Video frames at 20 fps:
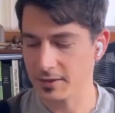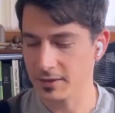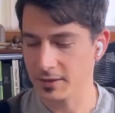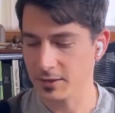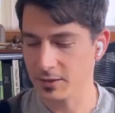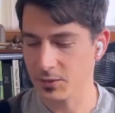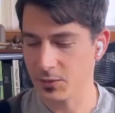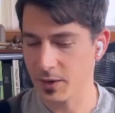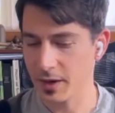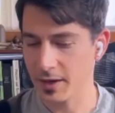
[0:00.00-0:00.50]

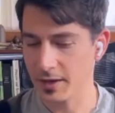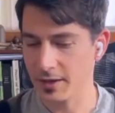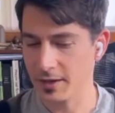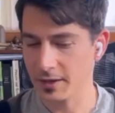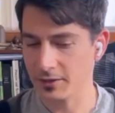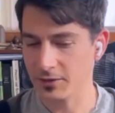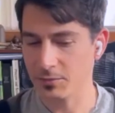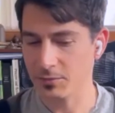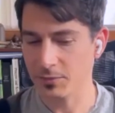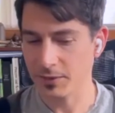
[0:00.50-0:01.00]
quite
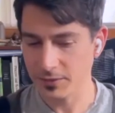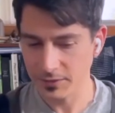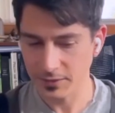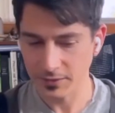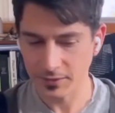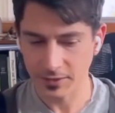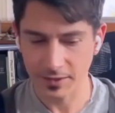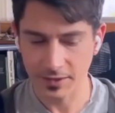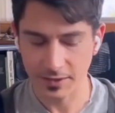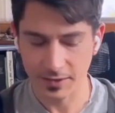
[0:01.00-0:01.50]

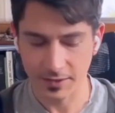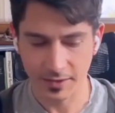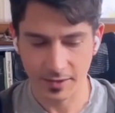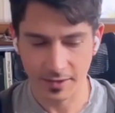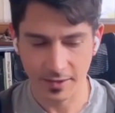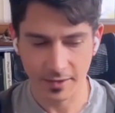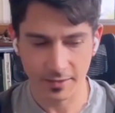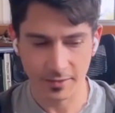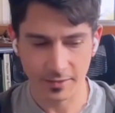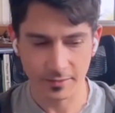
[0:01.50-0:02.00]
explicitly
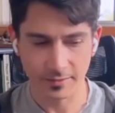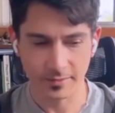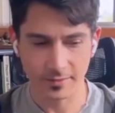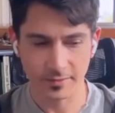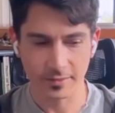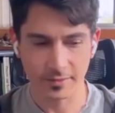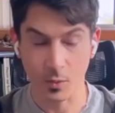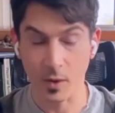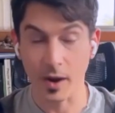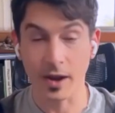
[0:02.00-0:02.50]

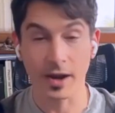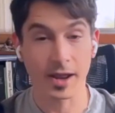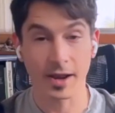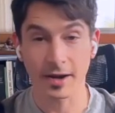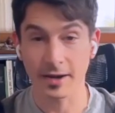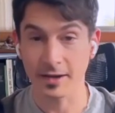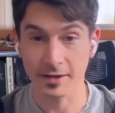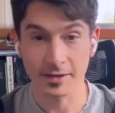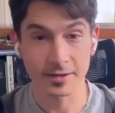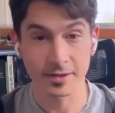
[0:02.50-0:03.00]
Whiteheadian